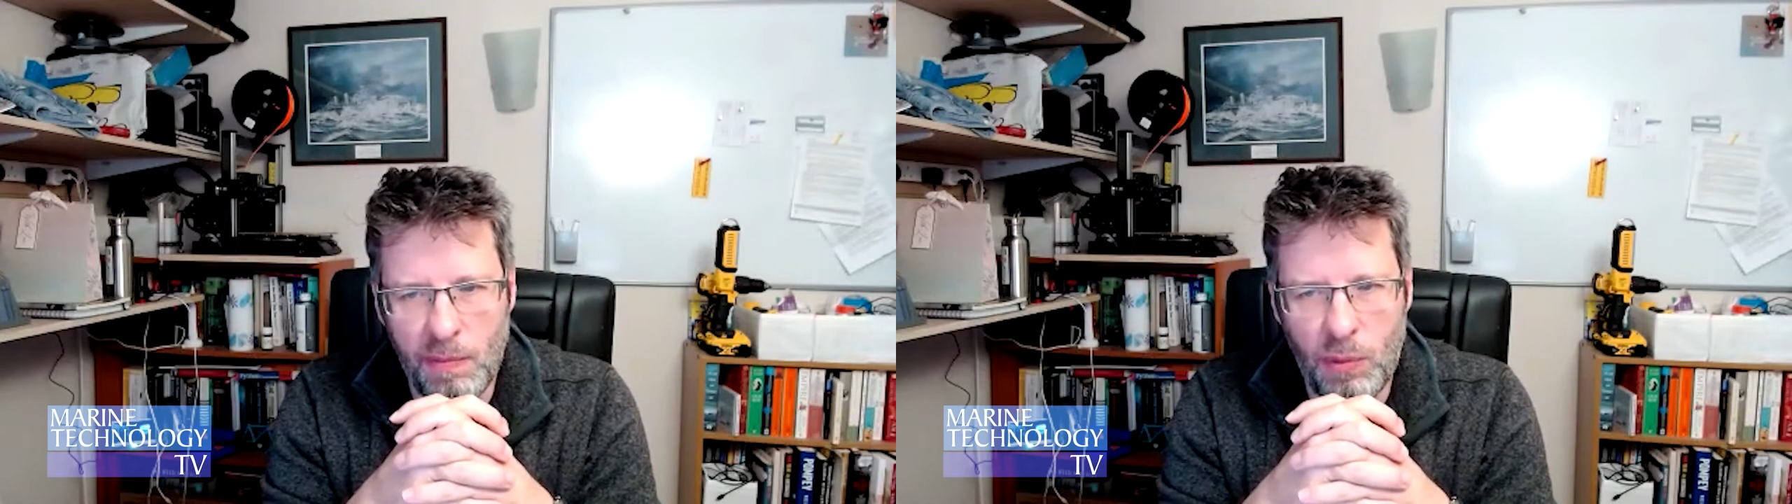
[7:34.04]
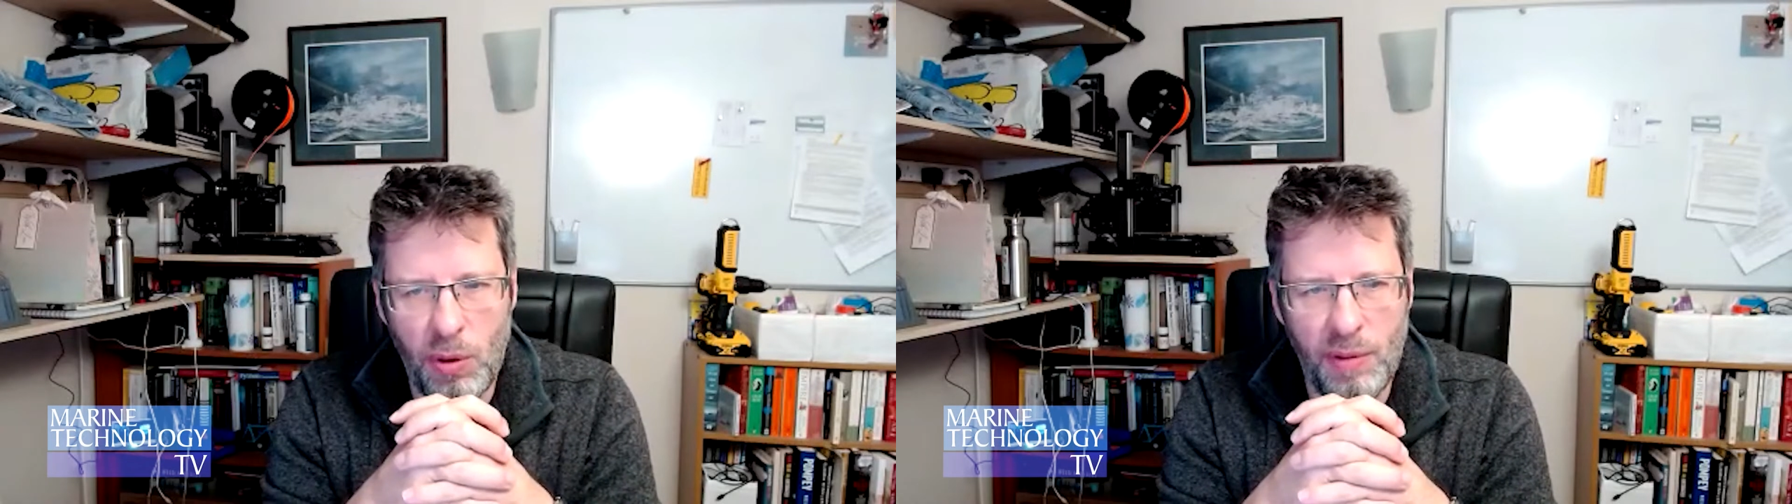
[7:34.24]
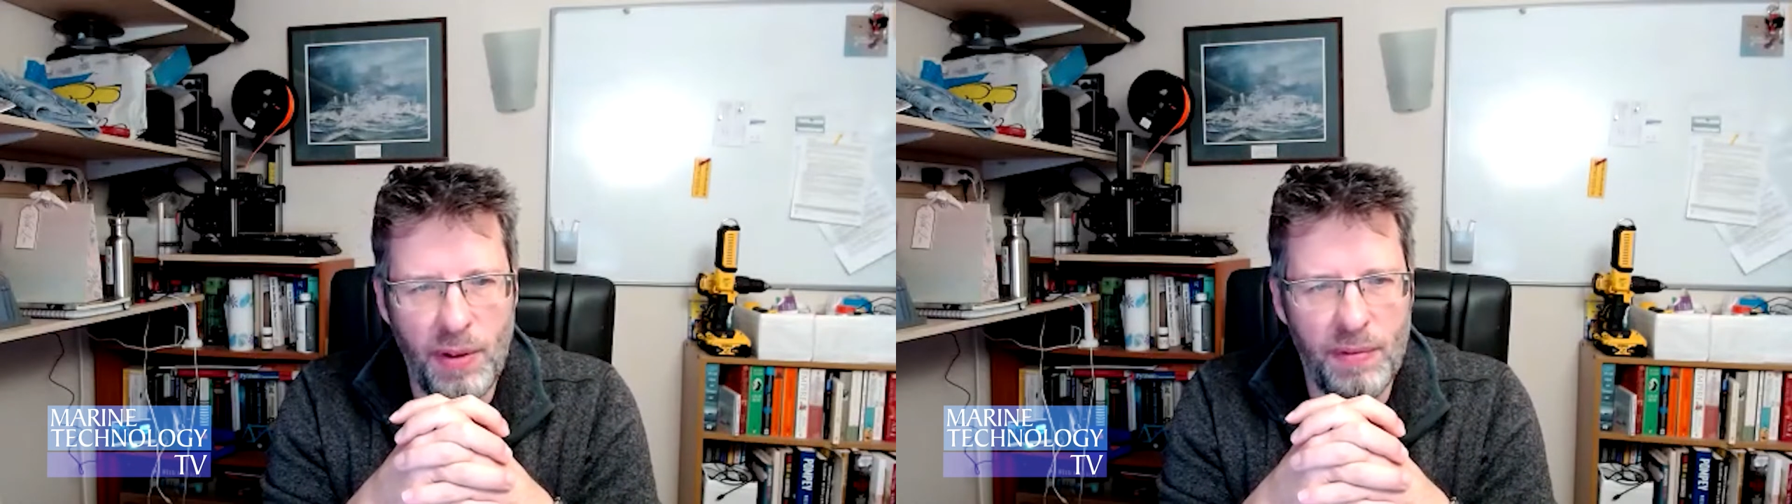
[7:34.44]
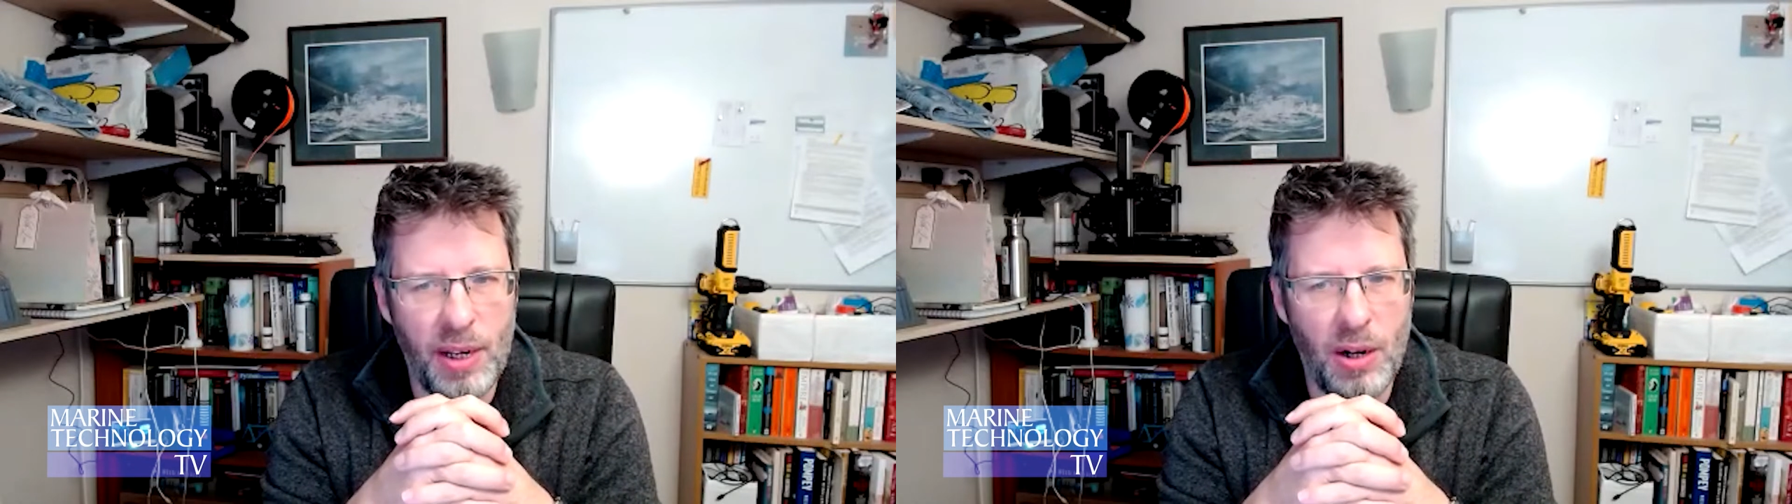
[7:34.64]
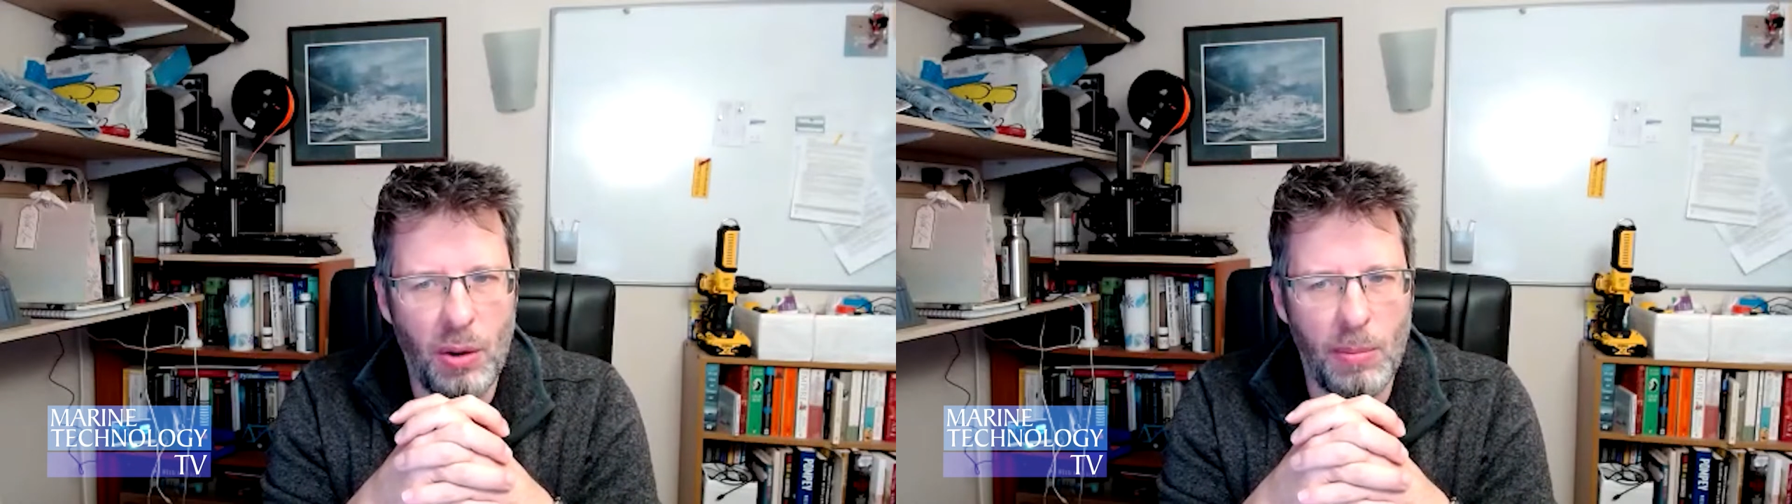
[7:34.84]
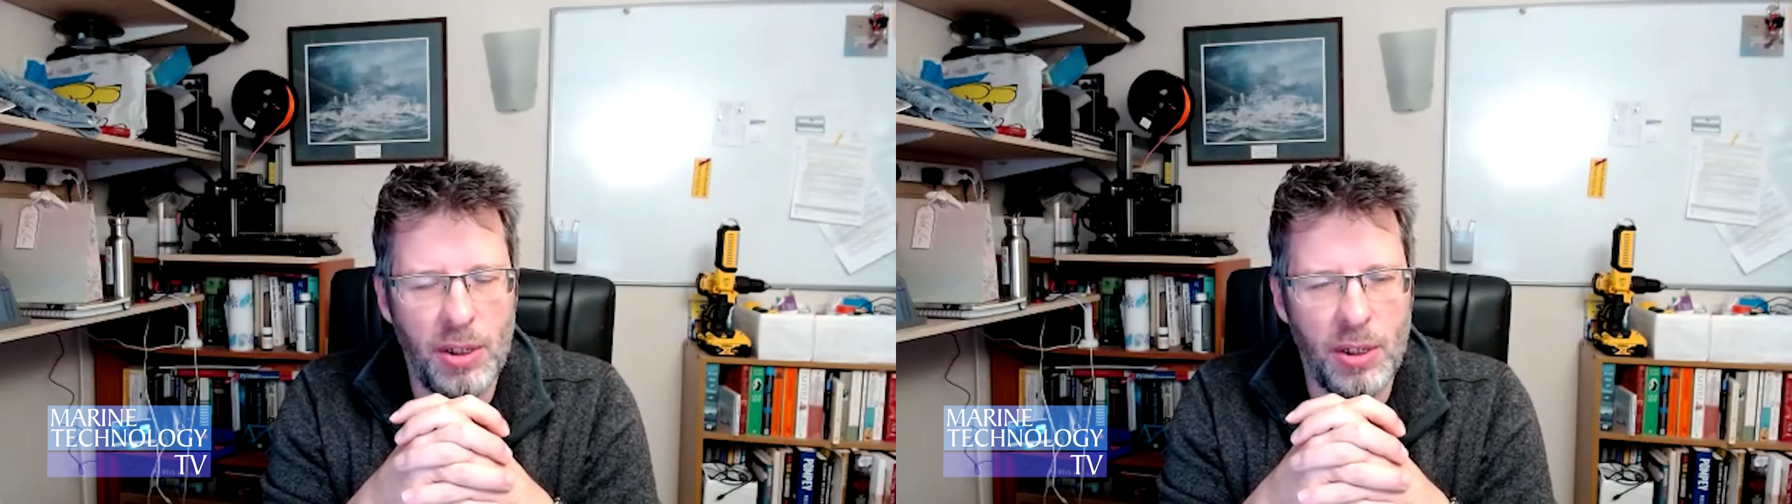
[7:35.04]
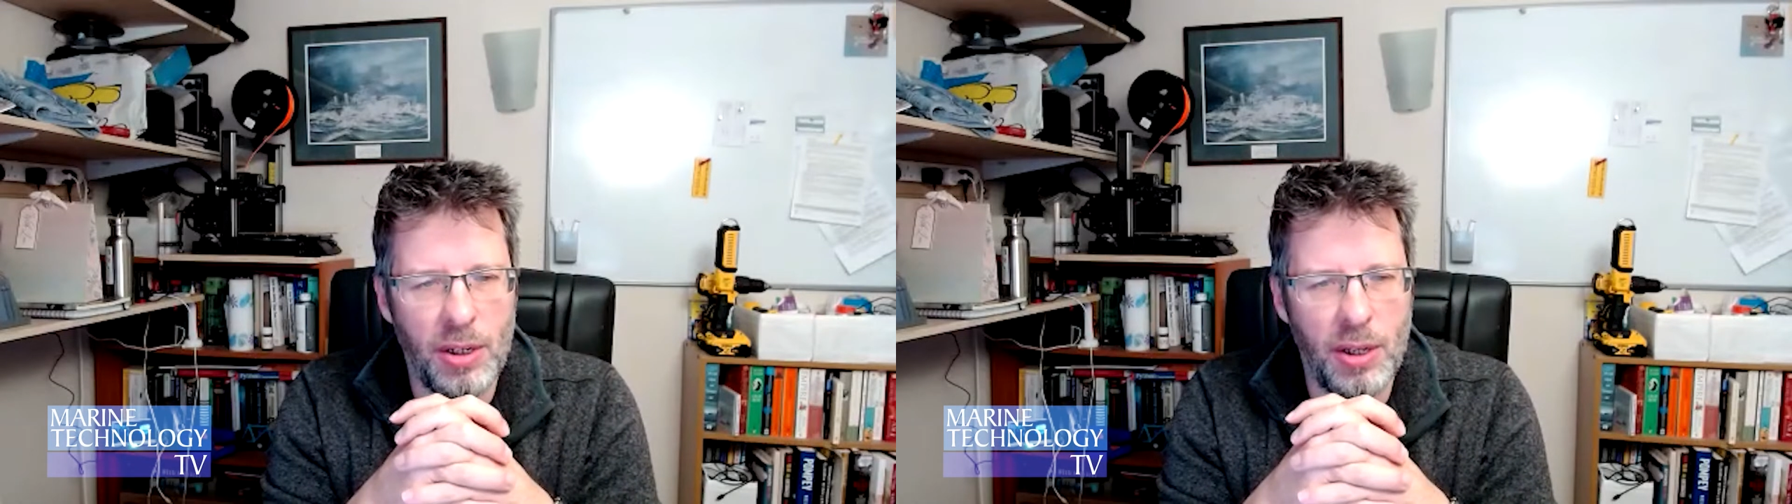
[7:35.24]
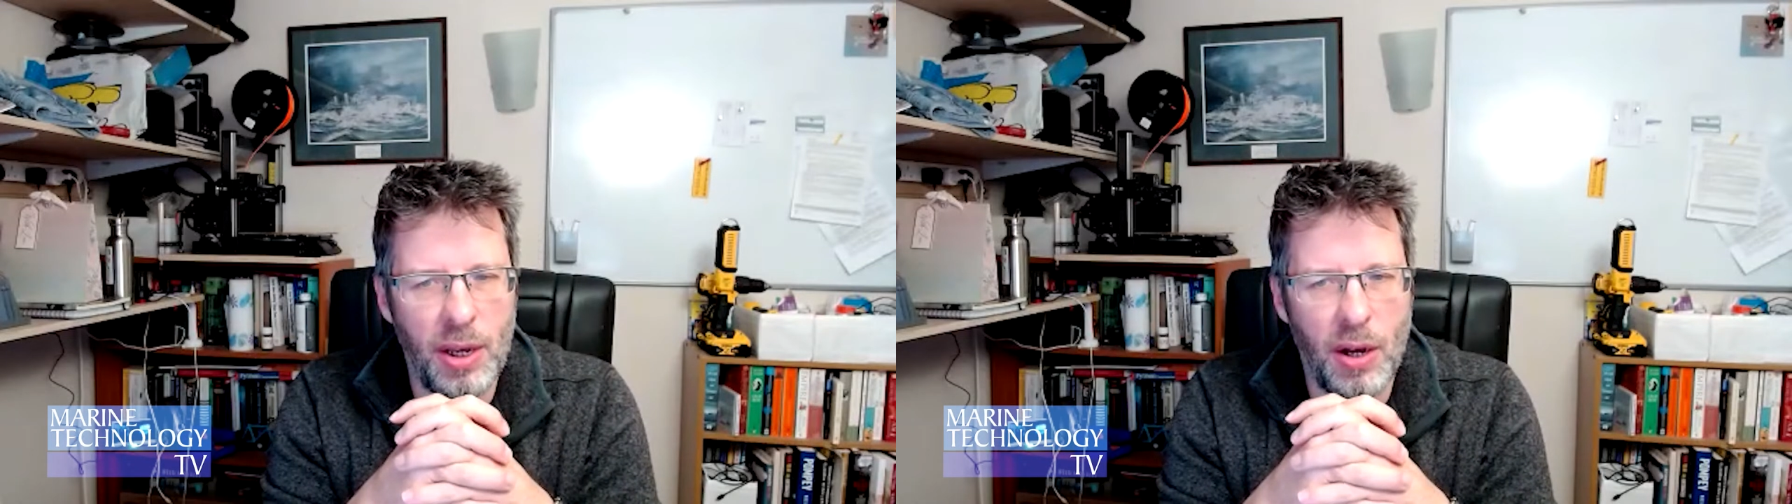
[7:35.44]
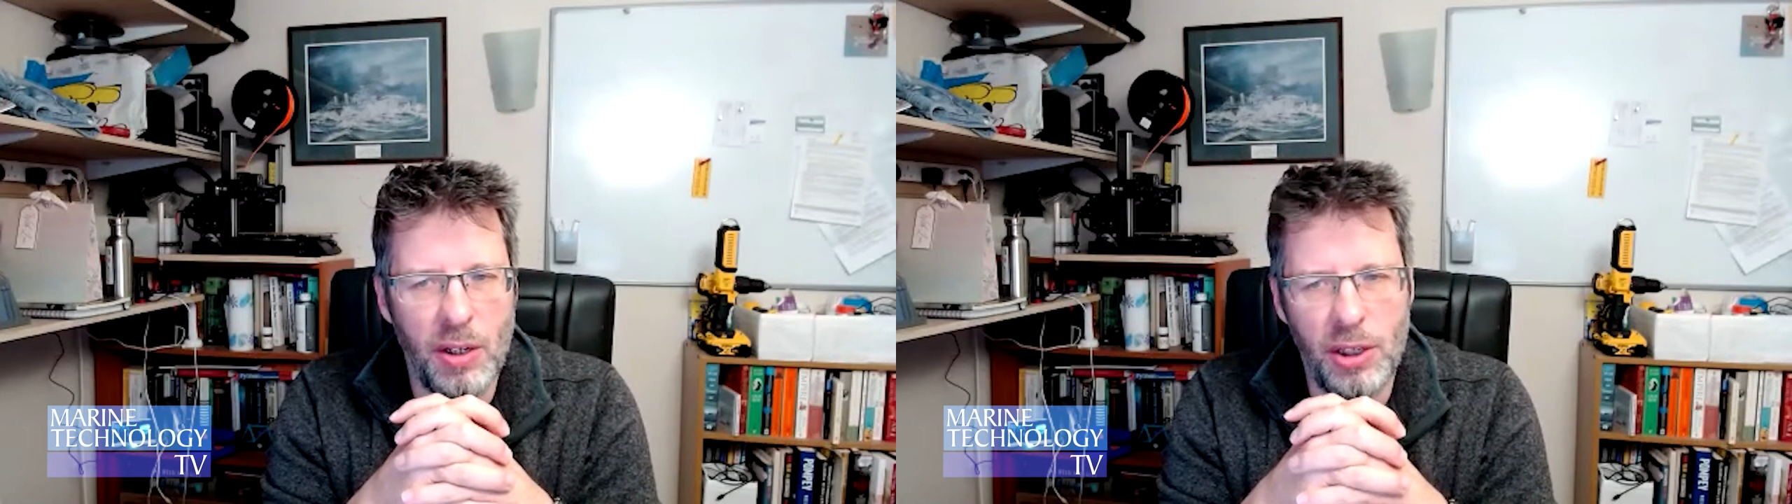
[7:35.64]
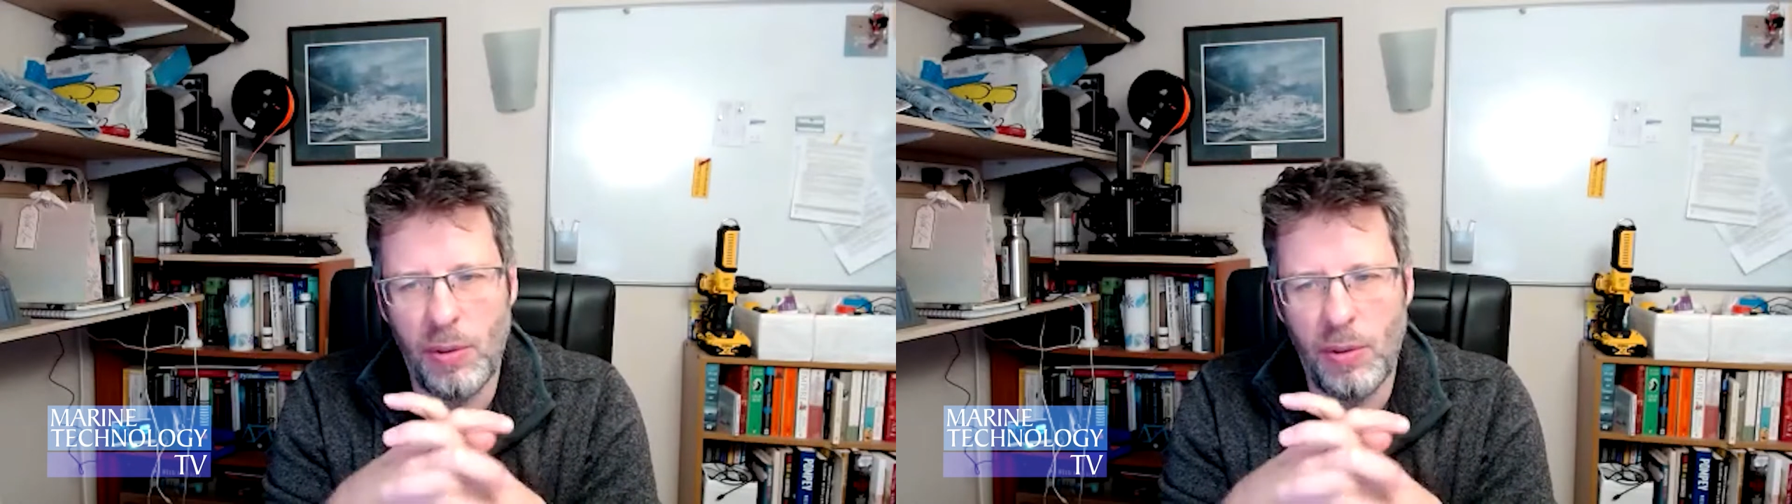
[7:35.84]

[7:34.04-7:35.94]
40, 50 kilometers under the ice,